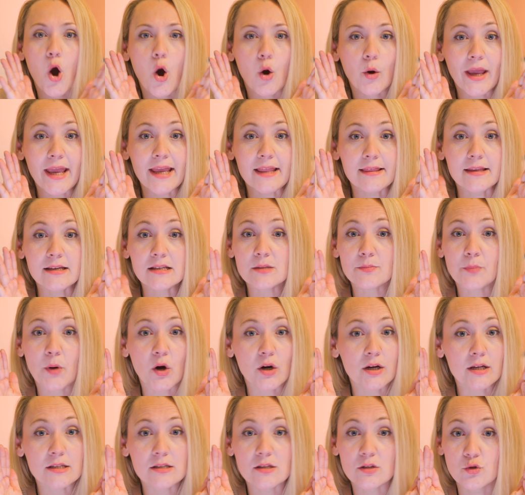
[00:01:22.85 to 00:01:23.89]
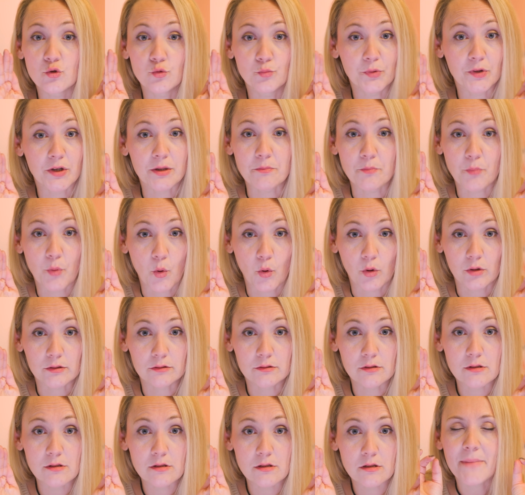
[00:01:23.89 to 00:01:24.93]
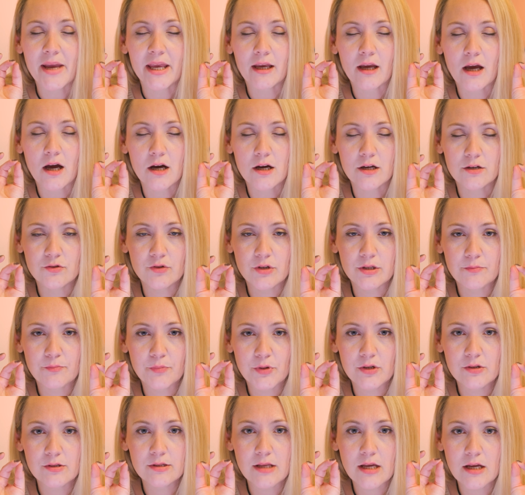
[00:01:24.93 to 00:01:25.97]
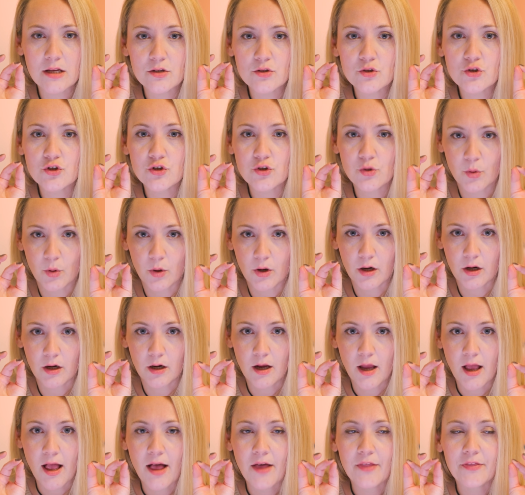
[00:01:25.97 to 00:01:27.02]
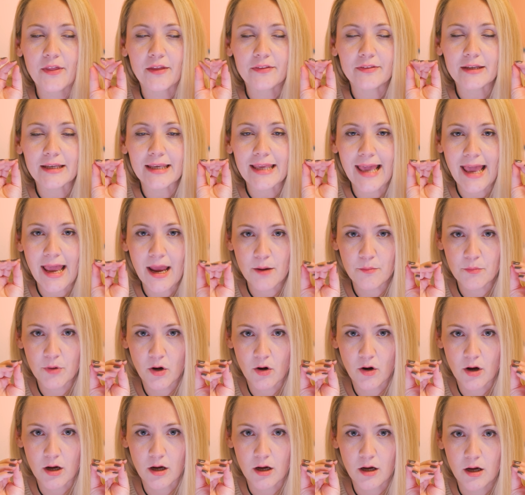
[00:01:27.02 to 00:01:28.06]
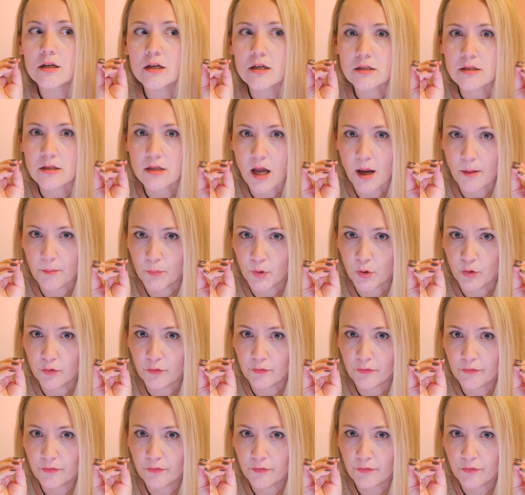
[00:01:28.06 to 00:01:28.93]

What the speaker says: Okay, this part is super important. Make 100% sure that the camera does not move.